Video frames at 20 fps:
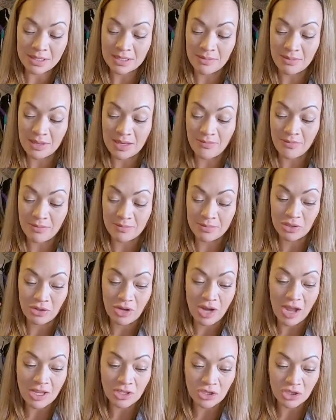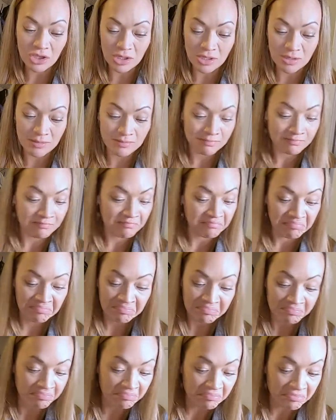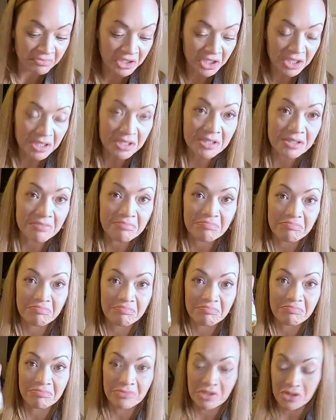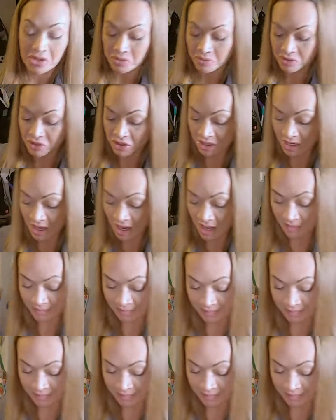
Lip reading: something from scratch, just use what you got.